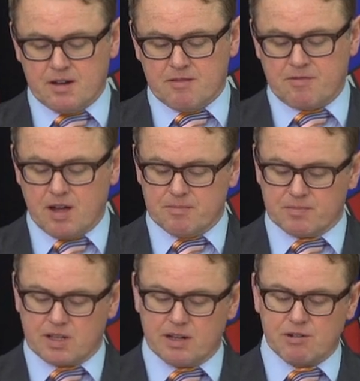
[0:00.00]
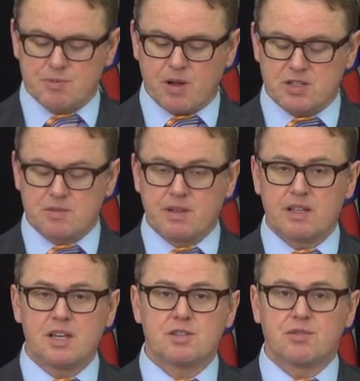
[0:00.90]
from clear
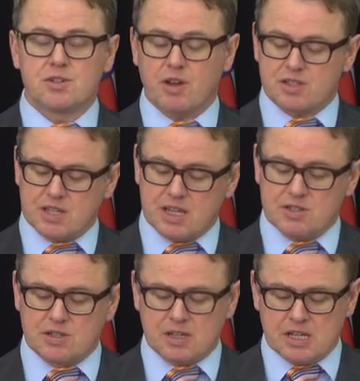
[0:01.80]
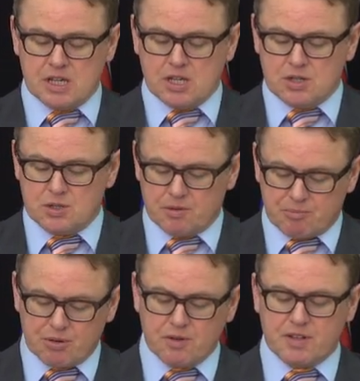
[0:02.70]
responsibilities for trustees to
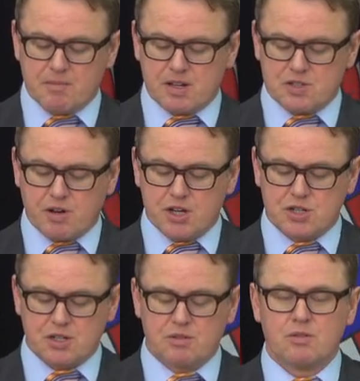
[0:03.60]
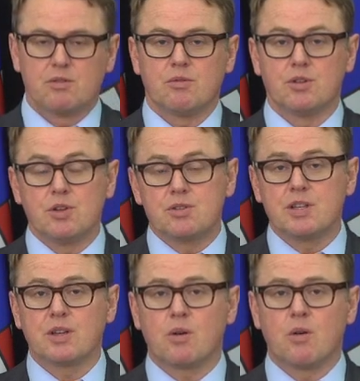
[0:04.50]
improved administration,
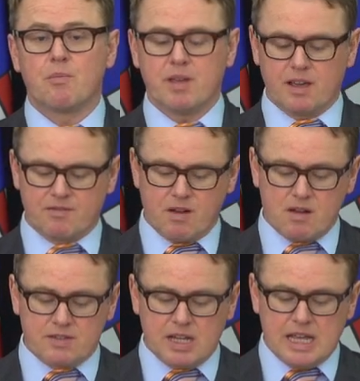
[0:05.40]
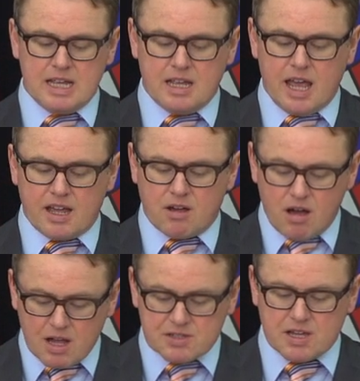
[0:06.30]
reducing the court being involved, and
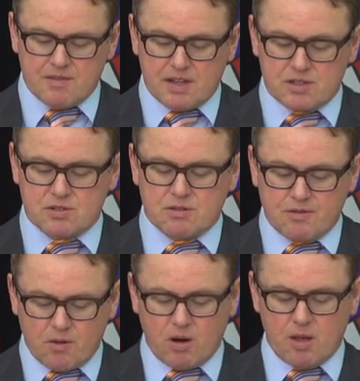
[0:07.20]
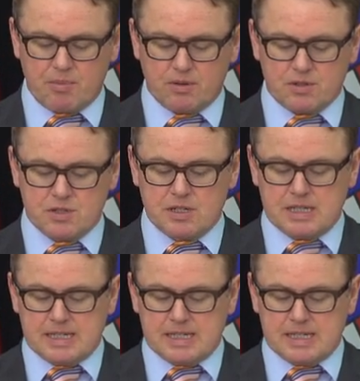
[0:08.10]
cost savings for Albertans.